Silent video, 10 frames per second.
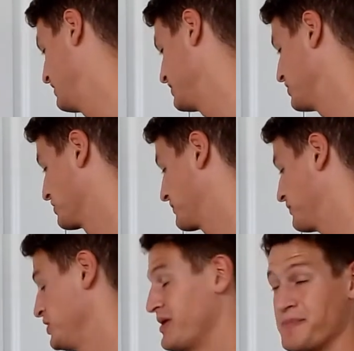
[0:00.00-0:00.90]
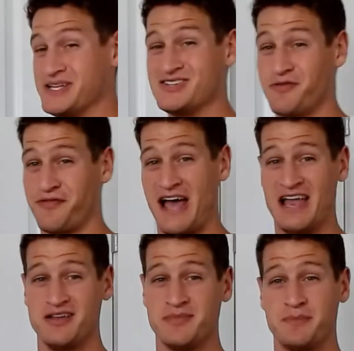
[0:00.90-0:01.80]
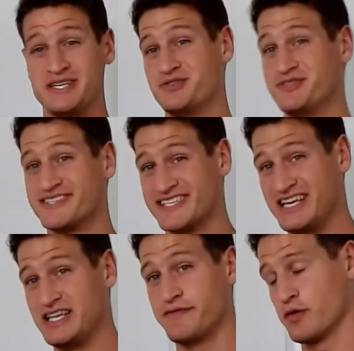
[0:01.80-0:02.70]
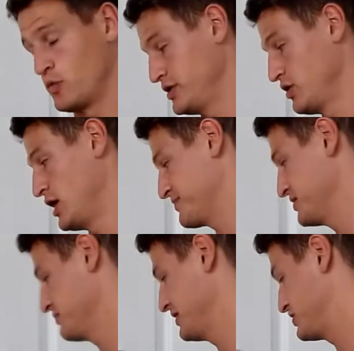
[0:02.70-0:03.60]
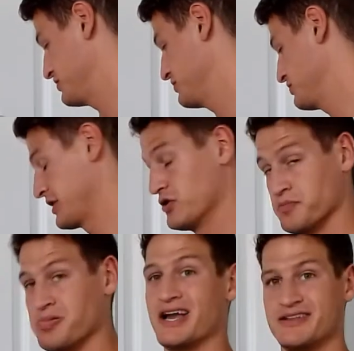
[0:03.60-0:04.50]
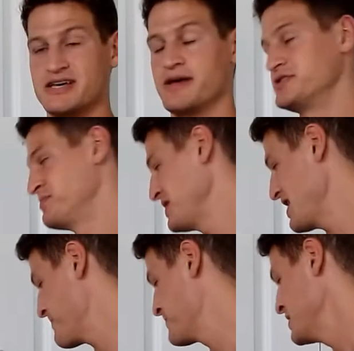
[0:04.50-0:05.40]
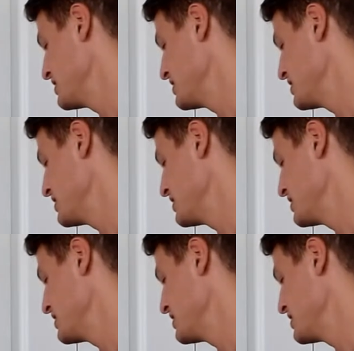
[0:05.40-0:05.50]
You might be too fat, you might be too skinny for what you optimally, your body type should be at.